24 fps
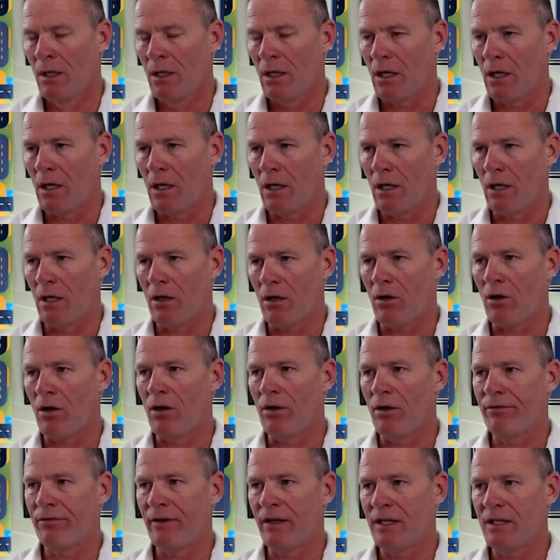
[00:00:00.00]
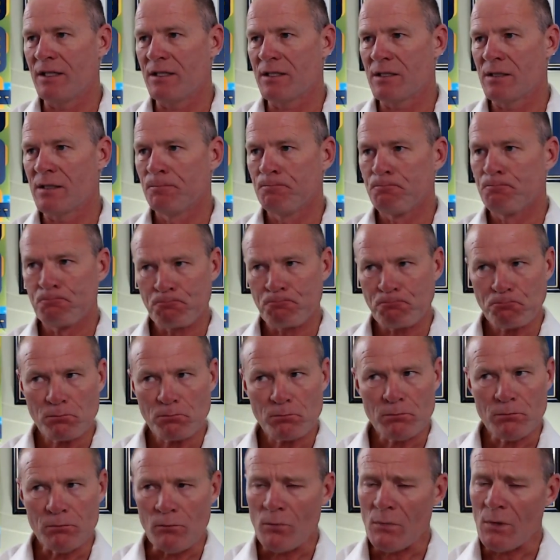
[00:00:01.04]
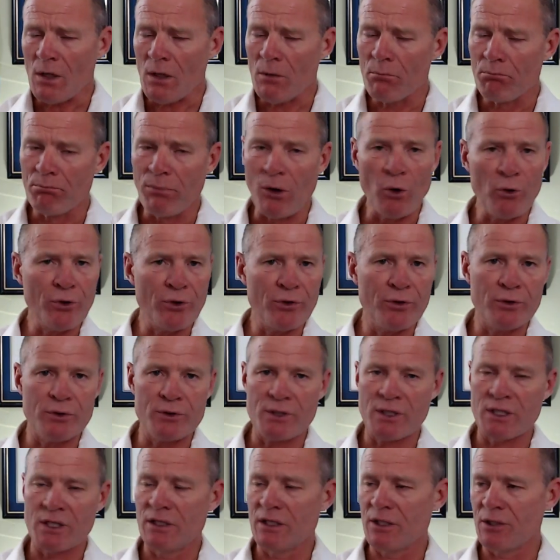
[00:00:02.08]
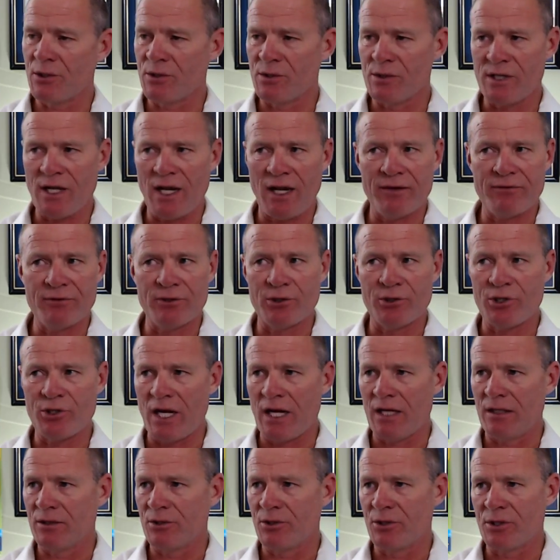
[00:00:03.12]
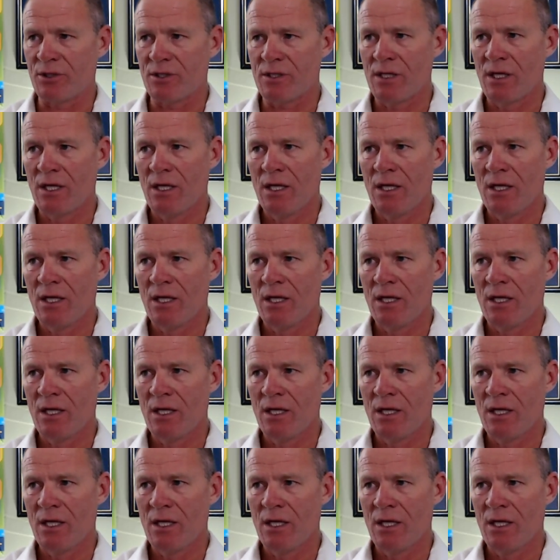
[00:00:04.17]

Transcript: Haul phase, both of those conditions have their challenges.